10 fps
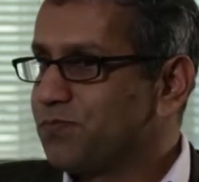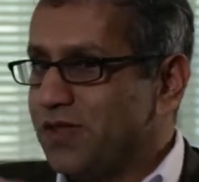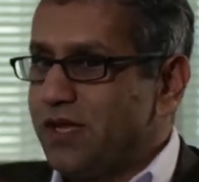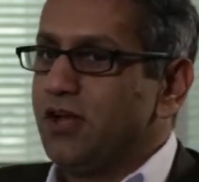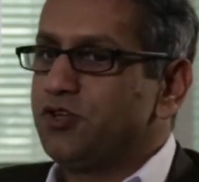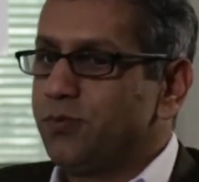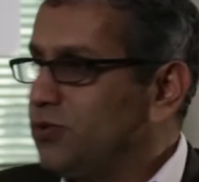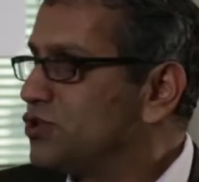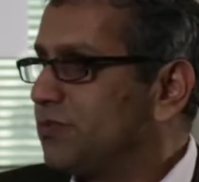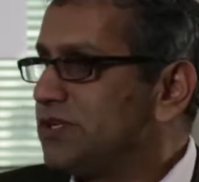I think
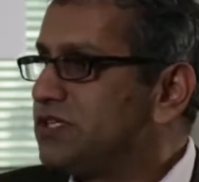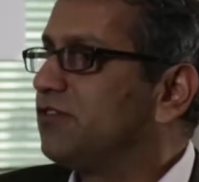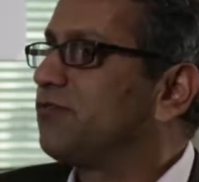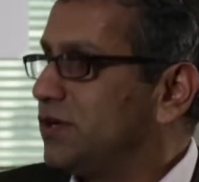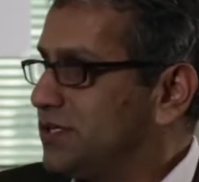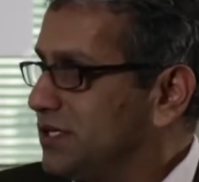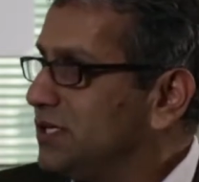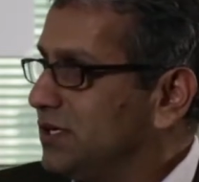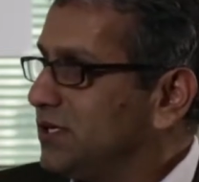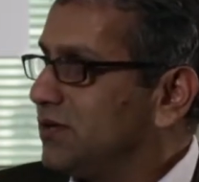entrepreneurship is different,
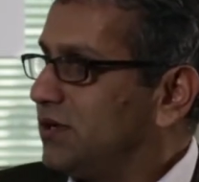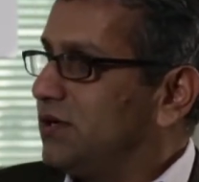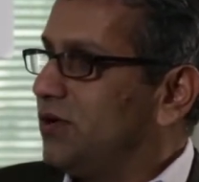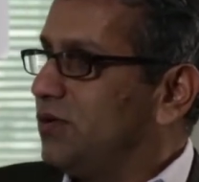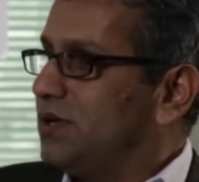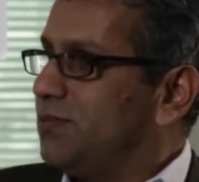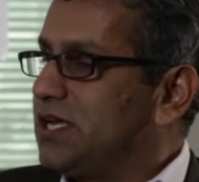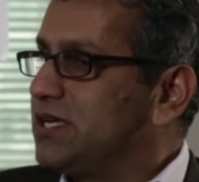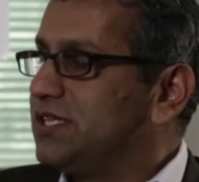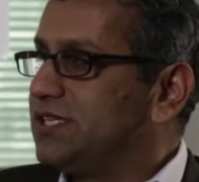
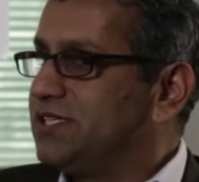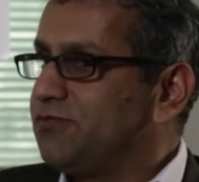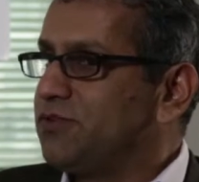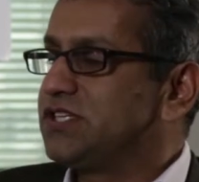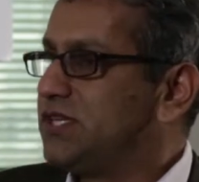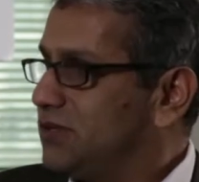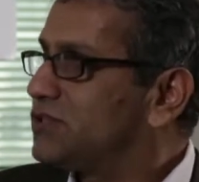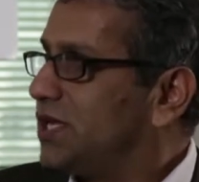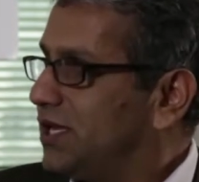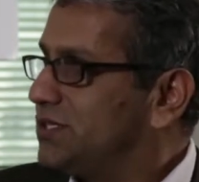because it's a different skill set.